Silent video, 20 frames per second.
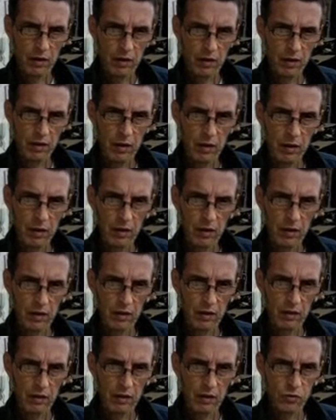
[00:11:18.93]
are
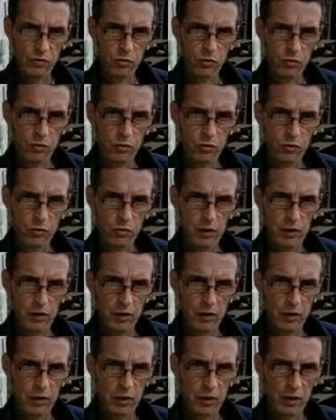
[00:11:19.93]
showing
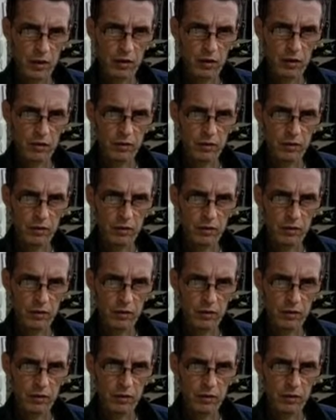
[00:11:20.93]
a lot